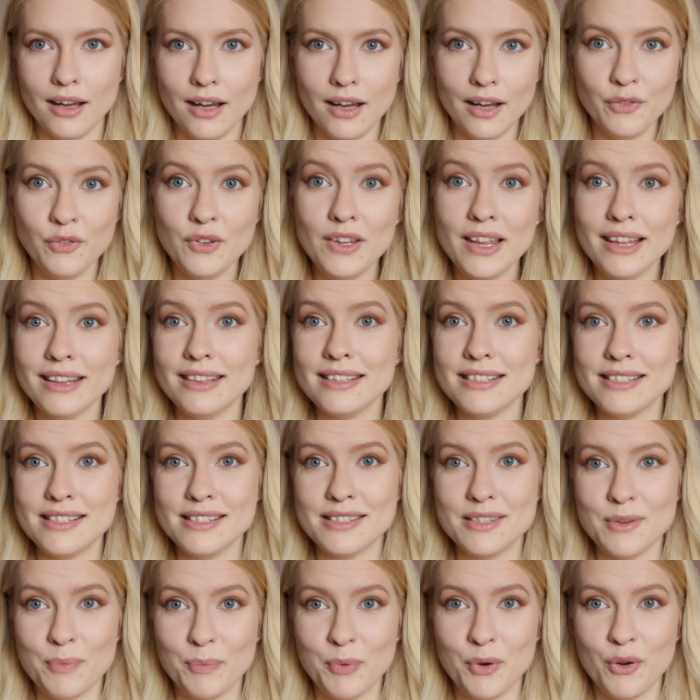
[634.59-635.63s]
I feel like this is
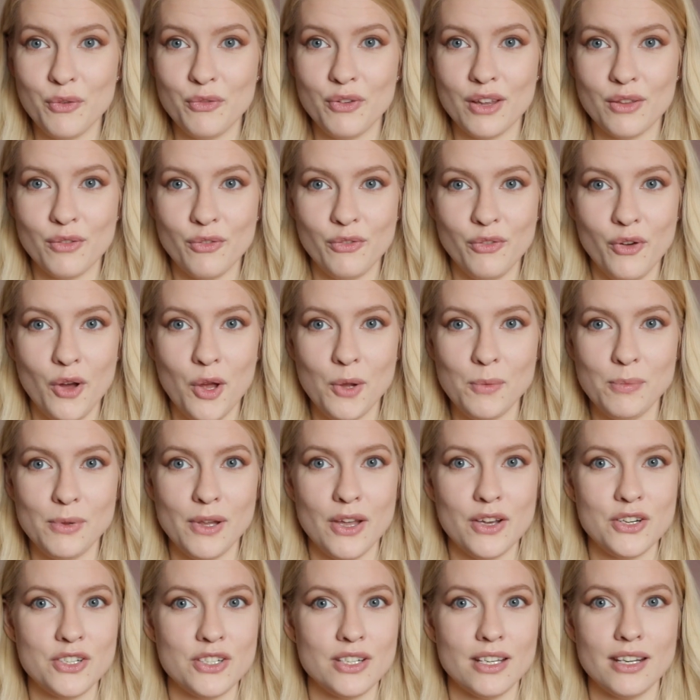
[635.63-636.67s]
the perfect fall
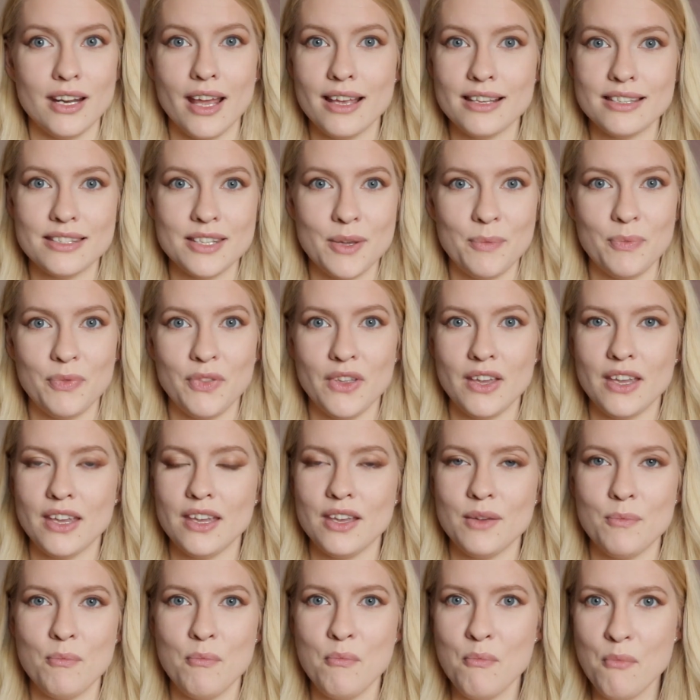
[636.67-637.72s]
blush. It has something
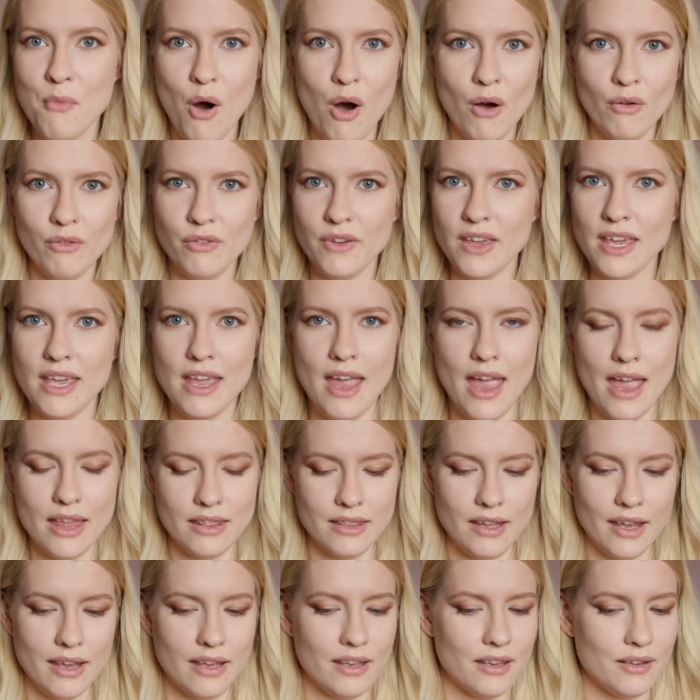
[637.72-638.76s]
mauvey and
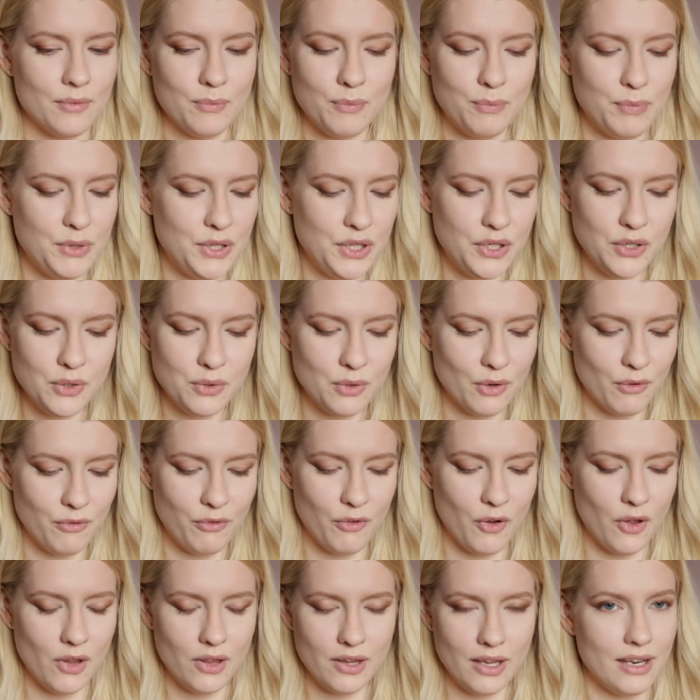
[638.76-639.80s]
like
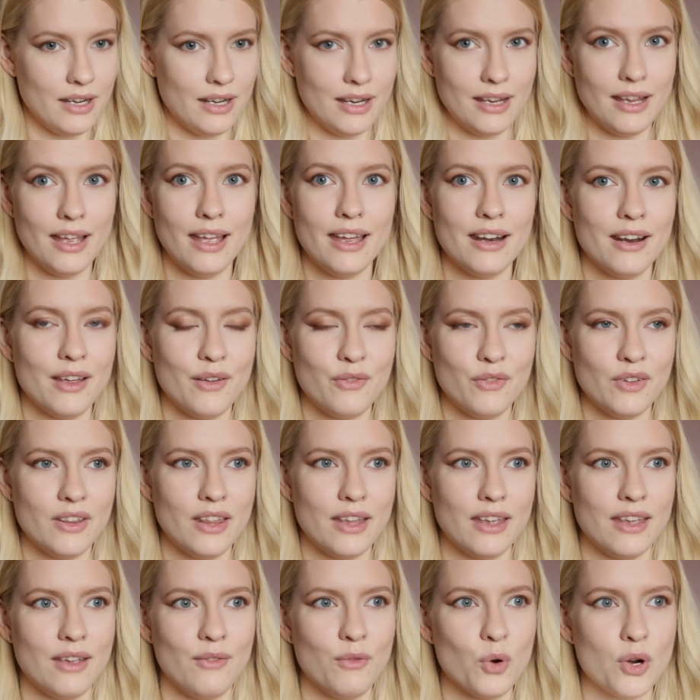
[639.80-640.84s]
beautiful in it, and I feel
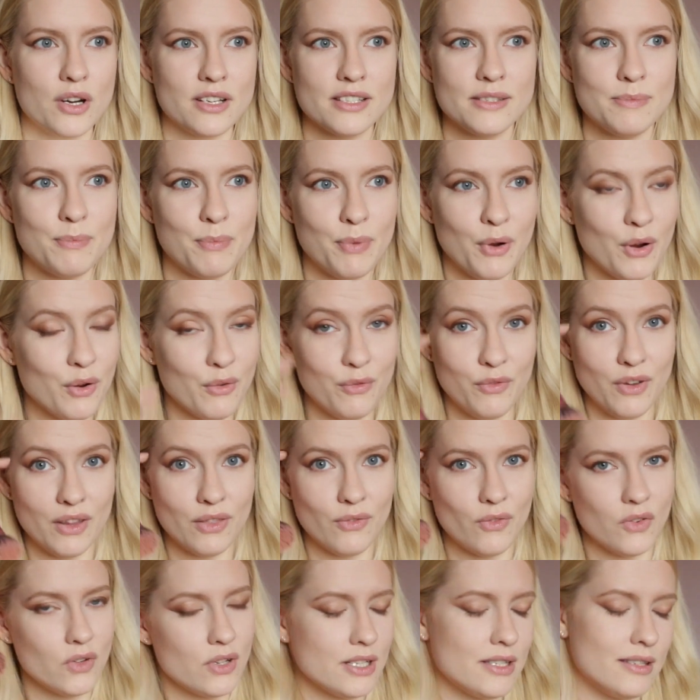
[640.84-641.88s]
like it works perfect
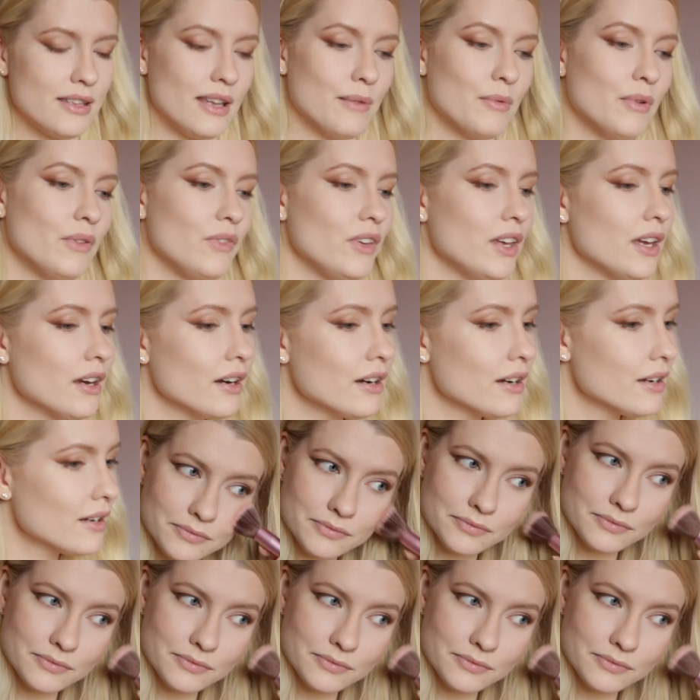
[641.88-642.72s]
for this time of year.